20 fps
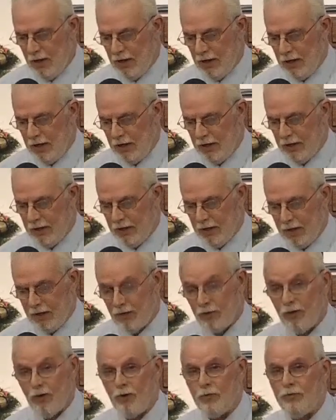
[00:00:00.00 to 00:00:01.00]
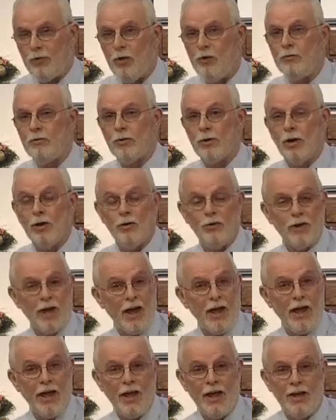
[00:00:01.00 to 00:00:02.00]
Uh, I don't know if you've grown,
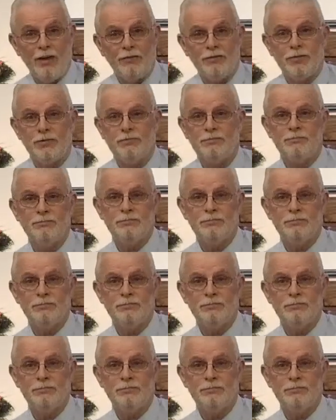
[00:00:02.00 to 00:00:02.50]
I have.